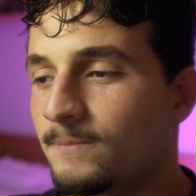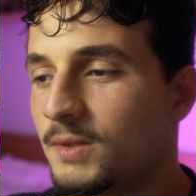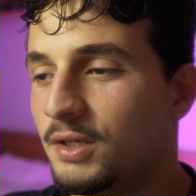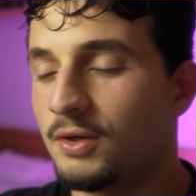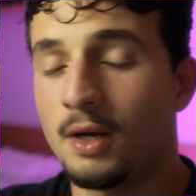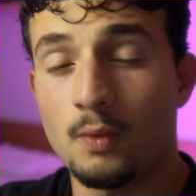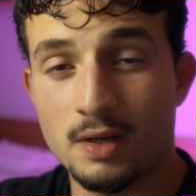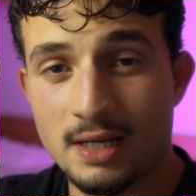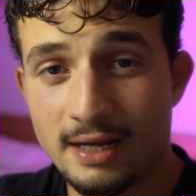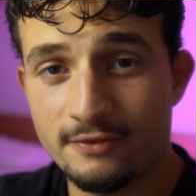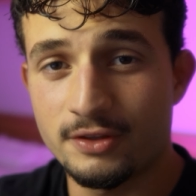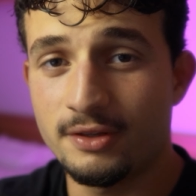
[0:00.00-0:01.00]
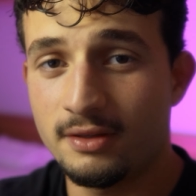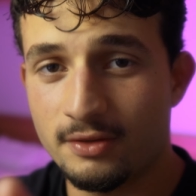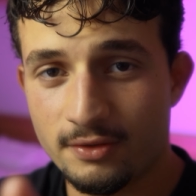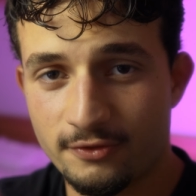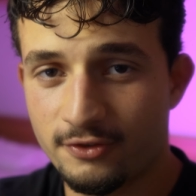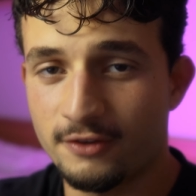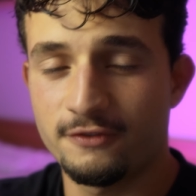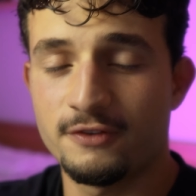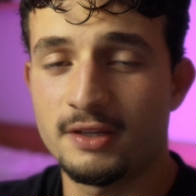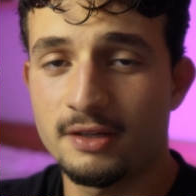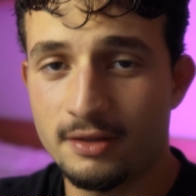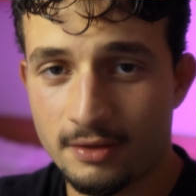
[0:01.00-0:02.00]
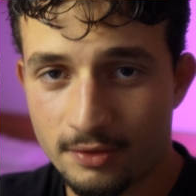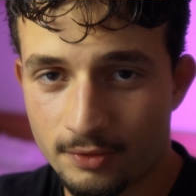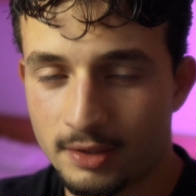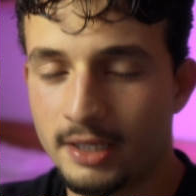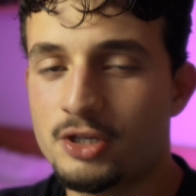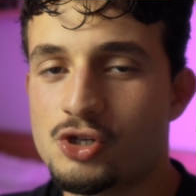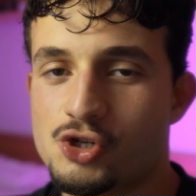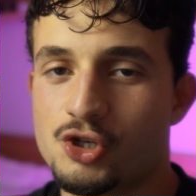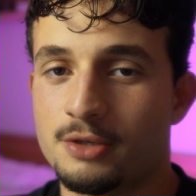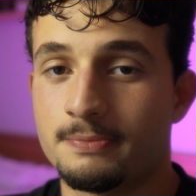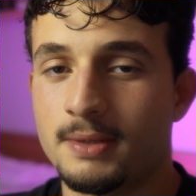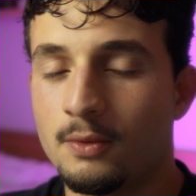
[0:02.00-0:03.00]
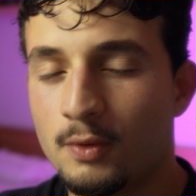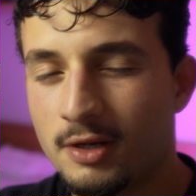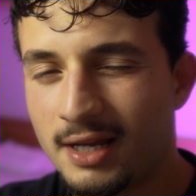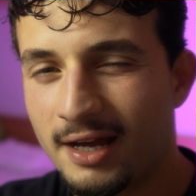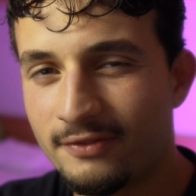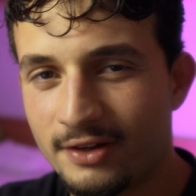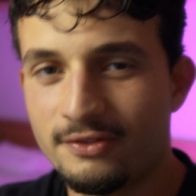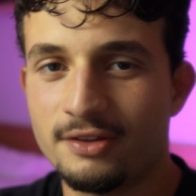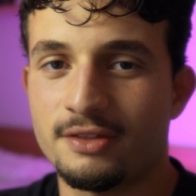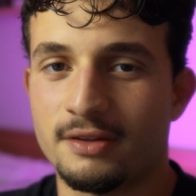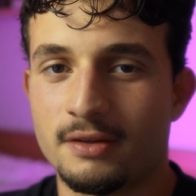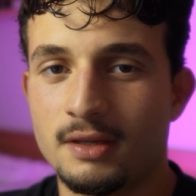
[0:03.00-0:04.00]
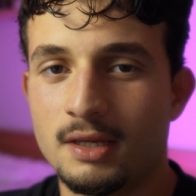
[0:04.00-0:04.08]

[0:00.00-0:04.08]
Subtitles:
You know, I want to have the fulfilling relationship. I want to have everything.